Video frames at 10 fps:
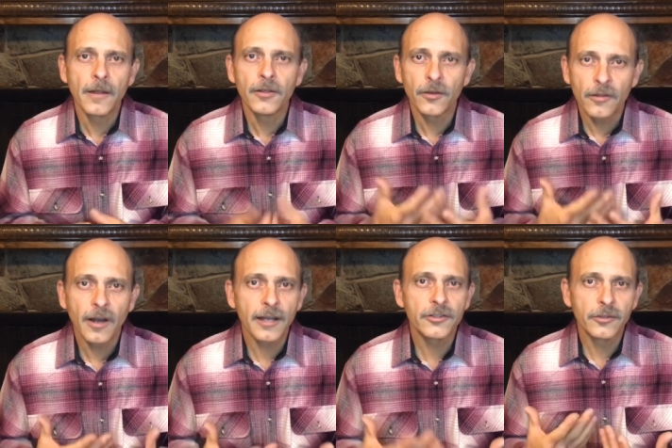your
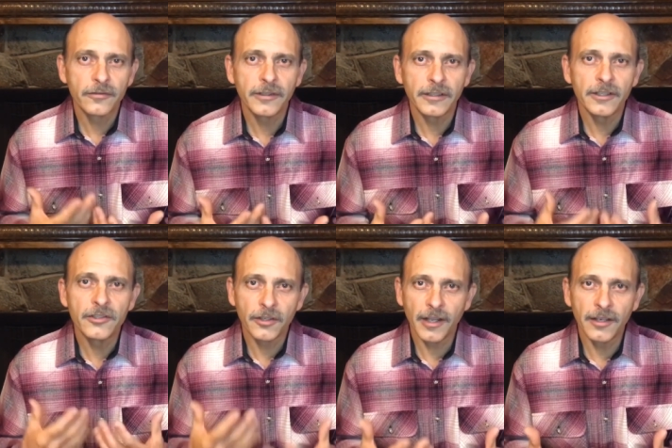thoughts, your
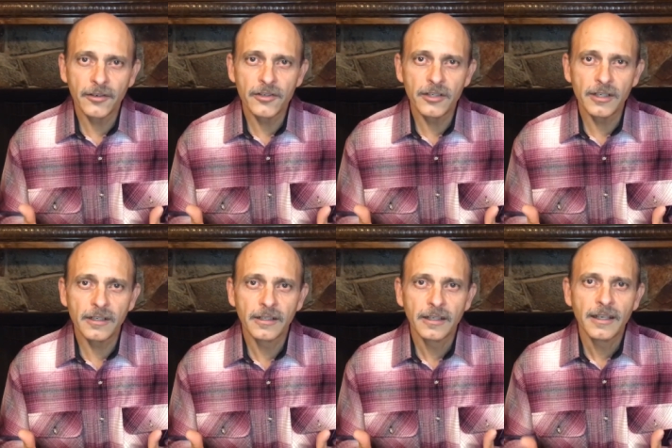feelings, your
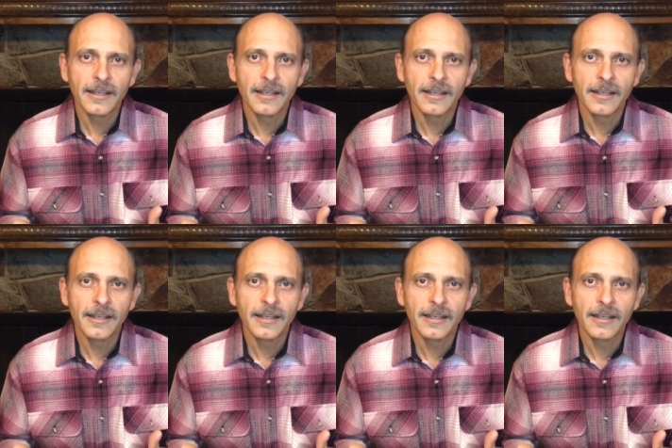energy